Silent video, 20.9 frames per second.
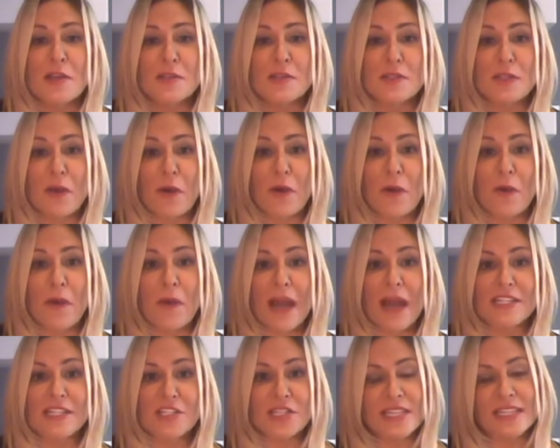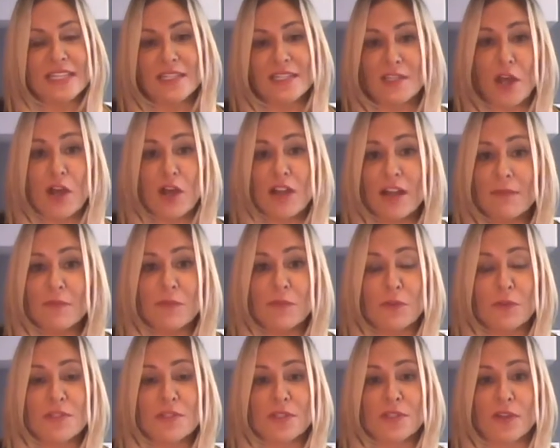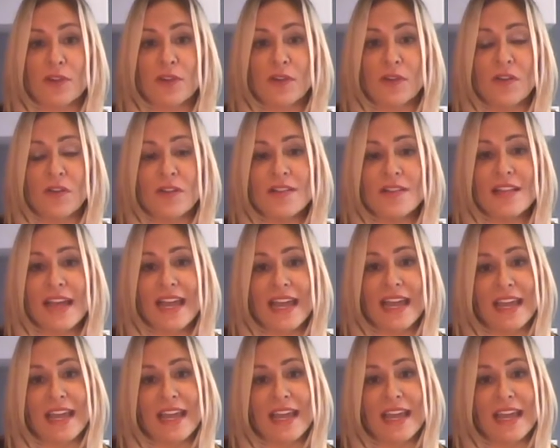So I just think it's all come full circle,